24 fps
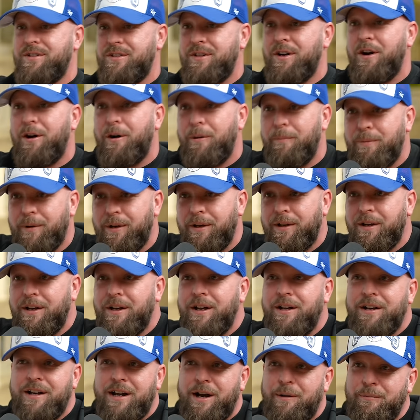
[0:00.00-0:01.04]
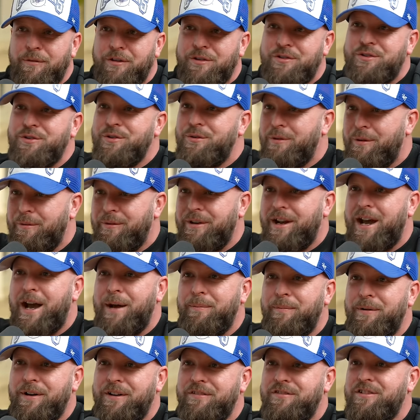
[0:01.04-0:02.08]
stop. Now, I'm not sure what would
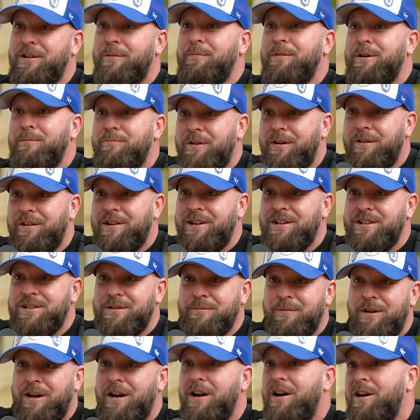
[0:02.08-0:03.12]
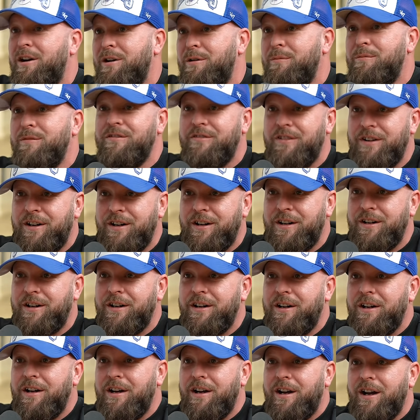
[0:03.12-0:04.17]
happen if somebody broke into my home with her.
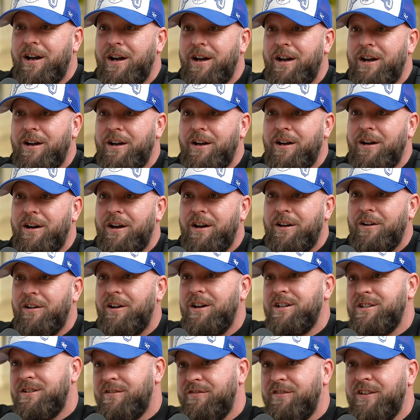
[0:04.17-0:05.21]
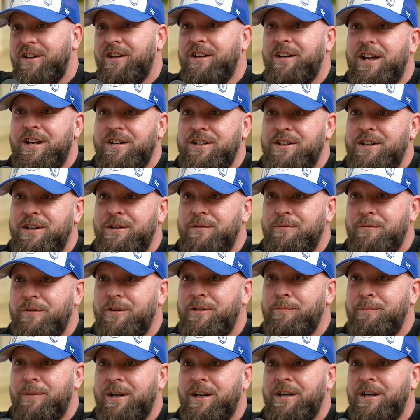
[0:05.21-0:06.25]
I'd like to think that she
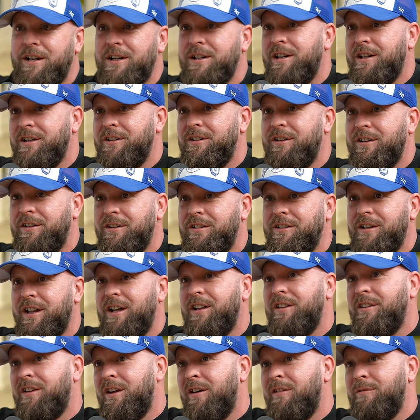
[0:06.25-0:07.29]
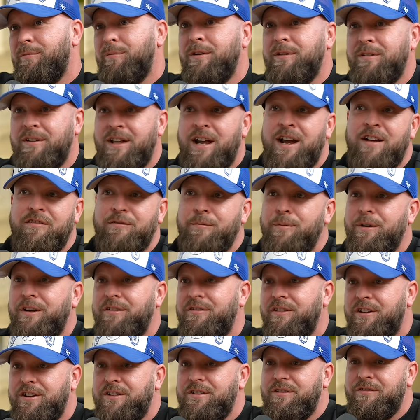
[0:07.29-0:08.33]
would be the guard dog that everybody
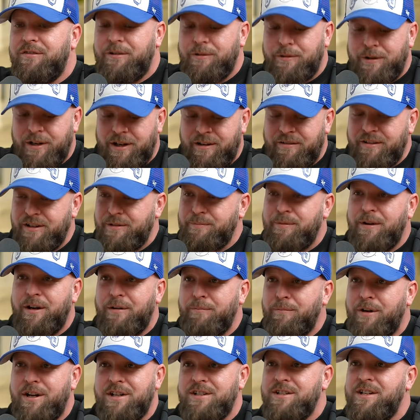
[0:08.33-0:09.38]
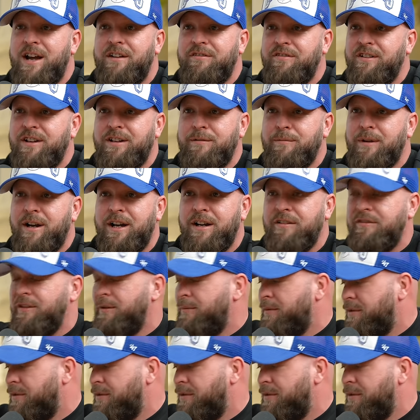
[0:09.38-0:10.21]
thinks the Rottweiler is. But my Staffy, mate, if